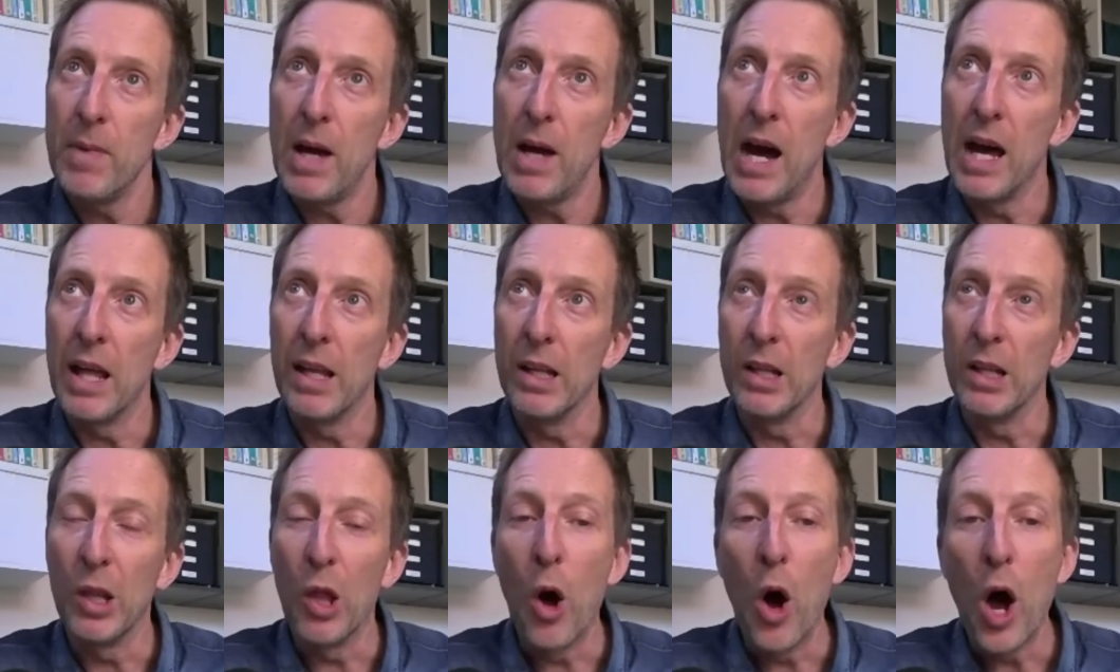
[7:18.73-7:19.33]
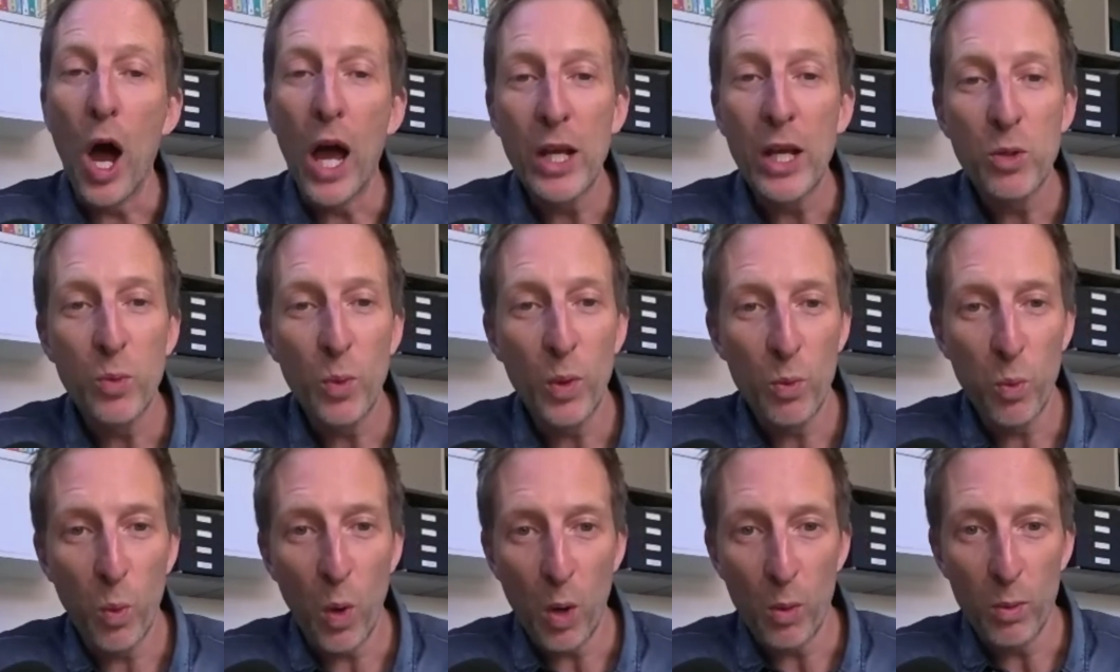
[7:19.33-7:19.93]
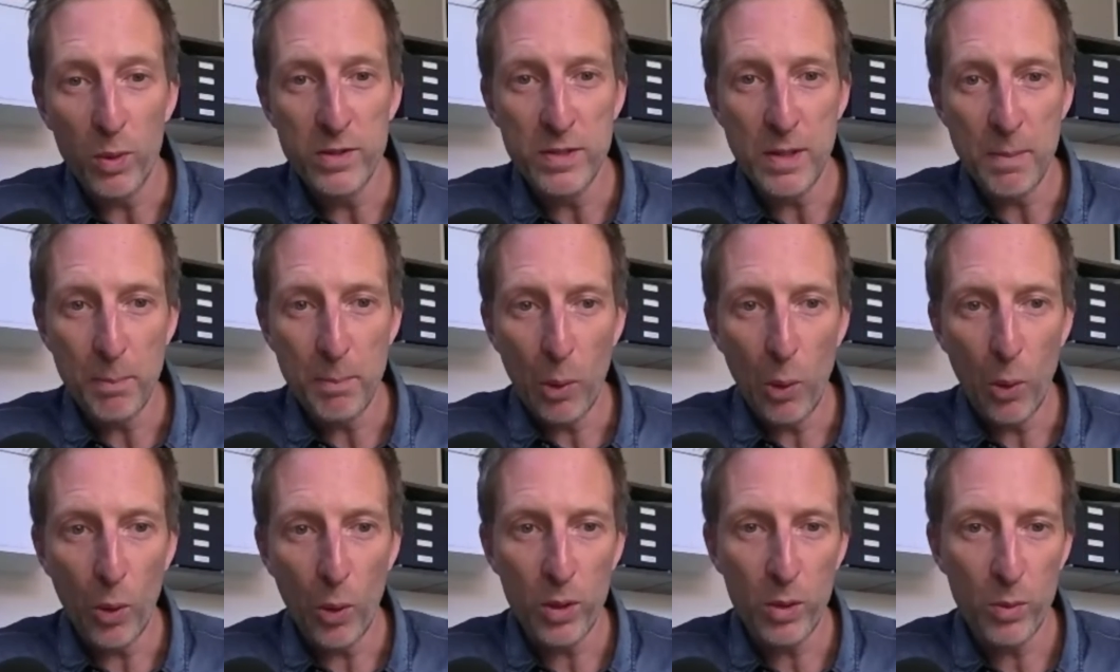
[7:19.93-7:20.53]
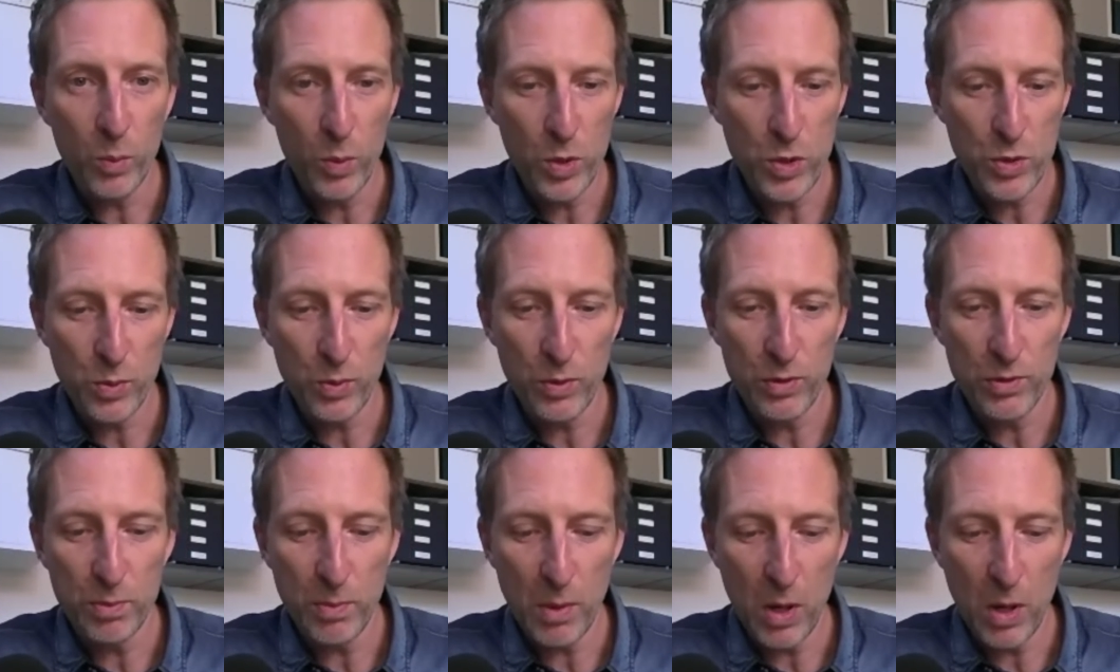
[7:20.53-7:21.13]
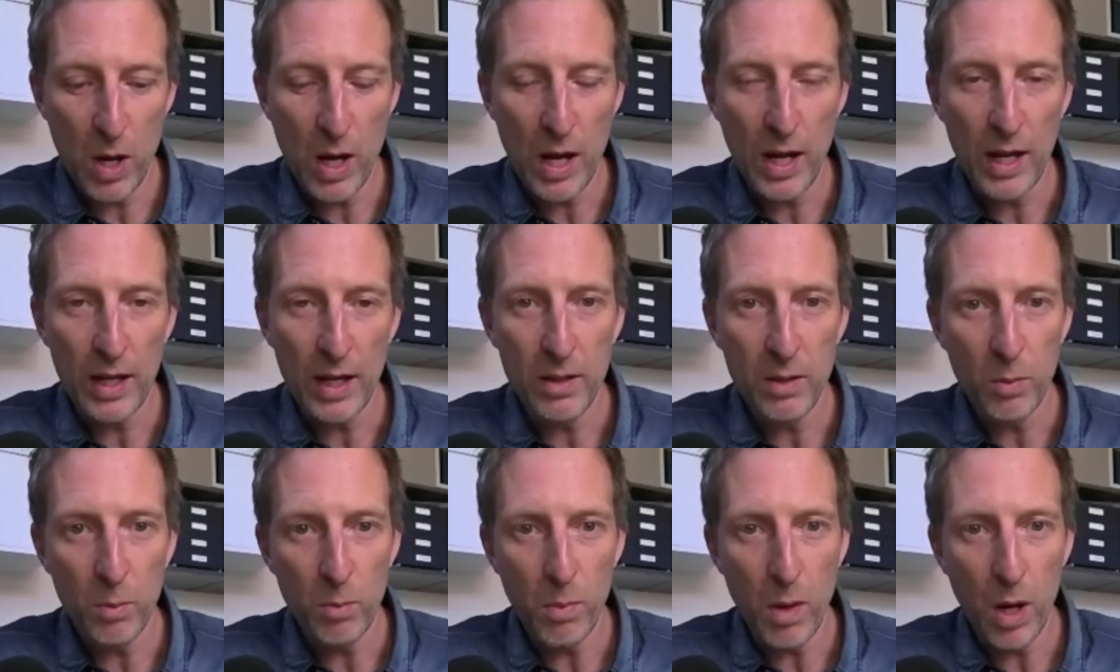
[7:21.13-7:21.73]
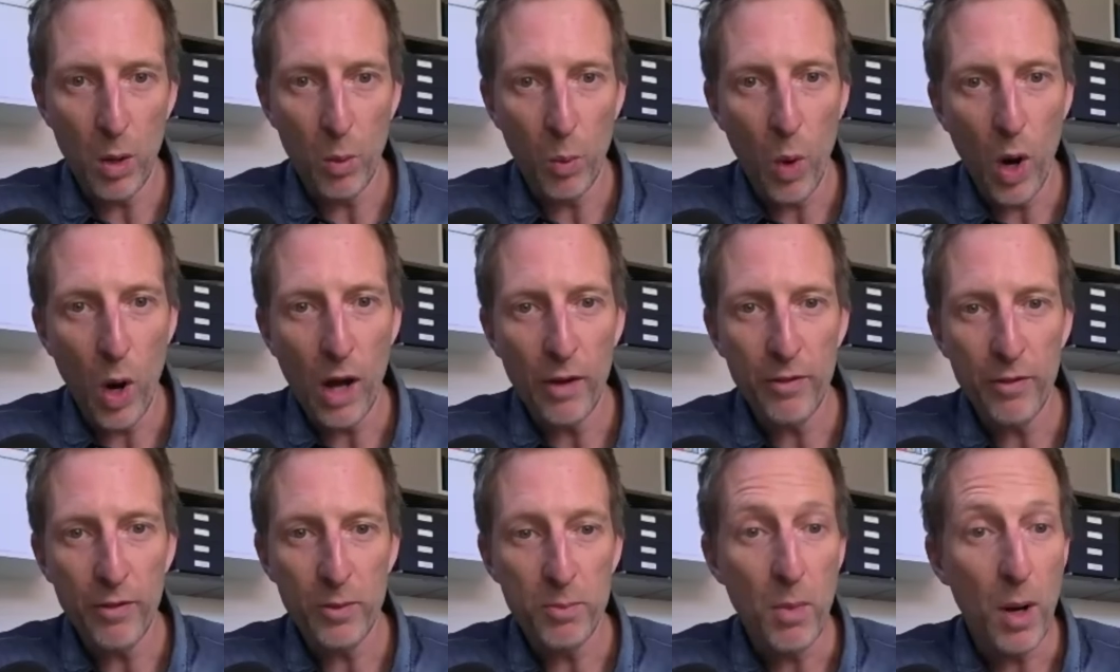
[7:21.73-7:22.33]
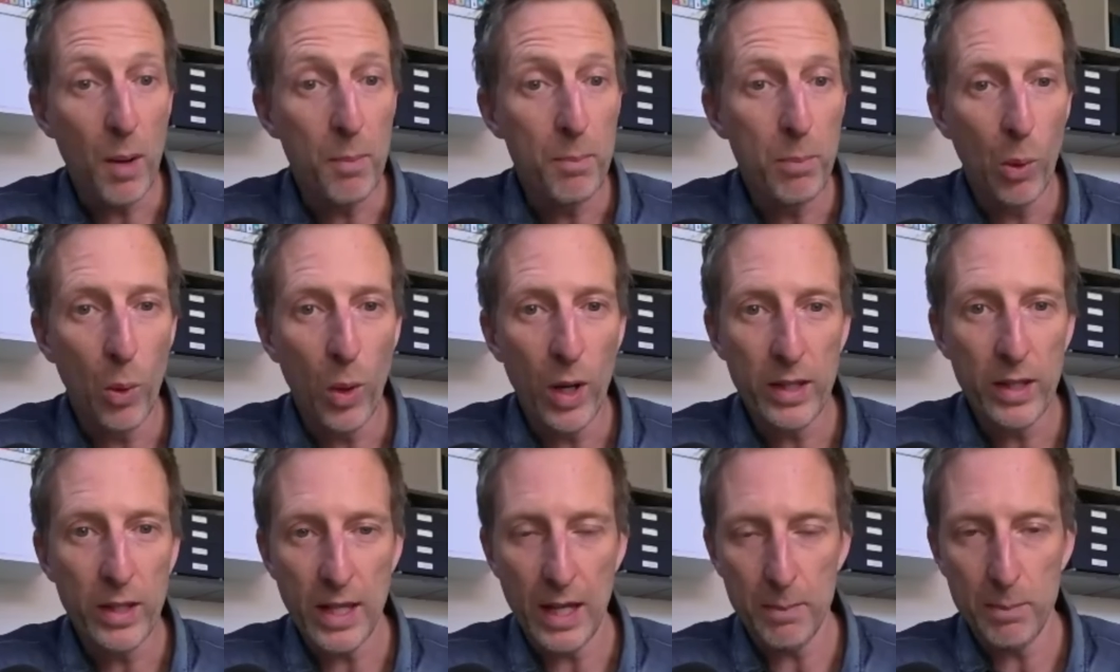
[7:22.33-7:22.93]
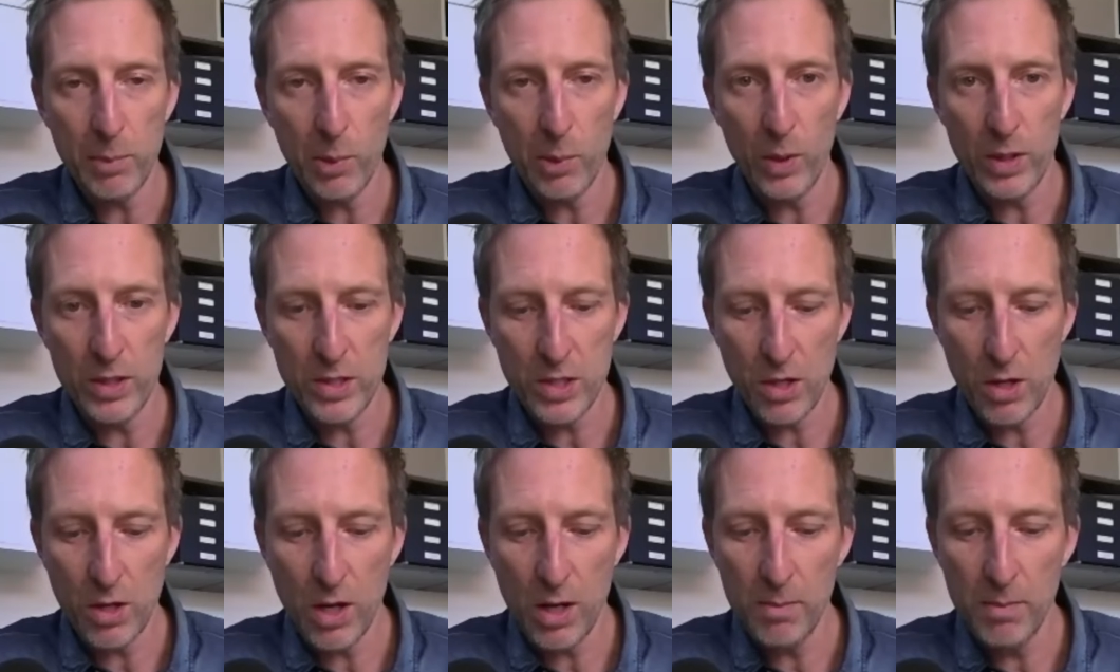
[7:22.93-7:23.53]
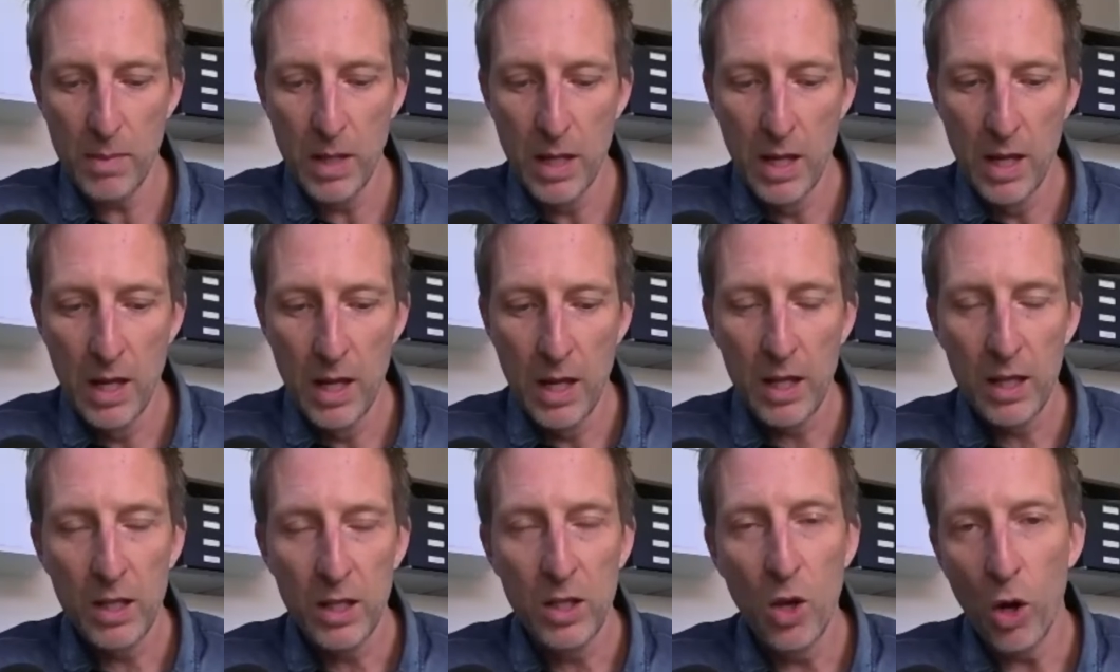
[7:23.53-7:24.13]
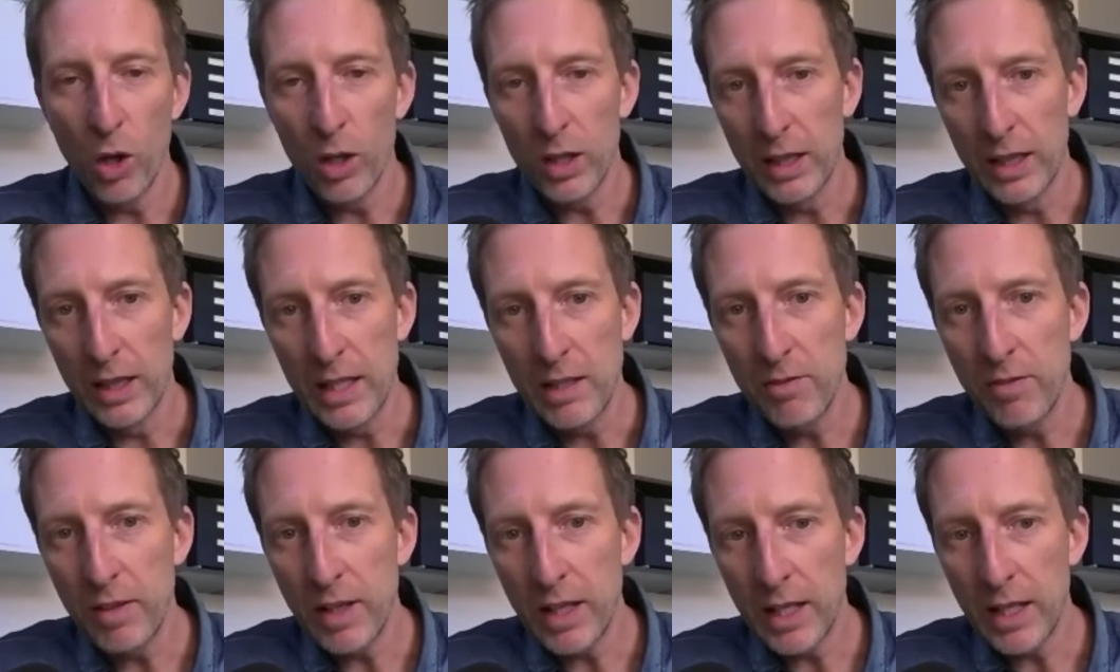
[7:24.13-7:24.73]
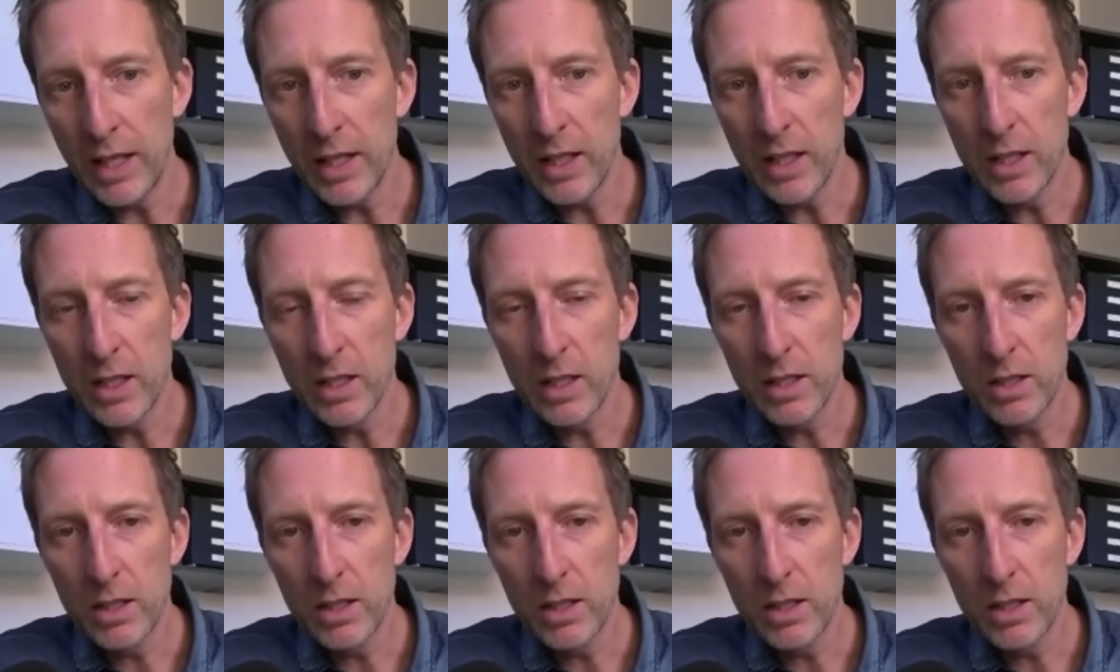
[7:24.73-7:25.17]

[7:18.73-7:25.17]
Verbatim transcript: aligned with what was important, which was my, my wife and my boy at that point in time, not living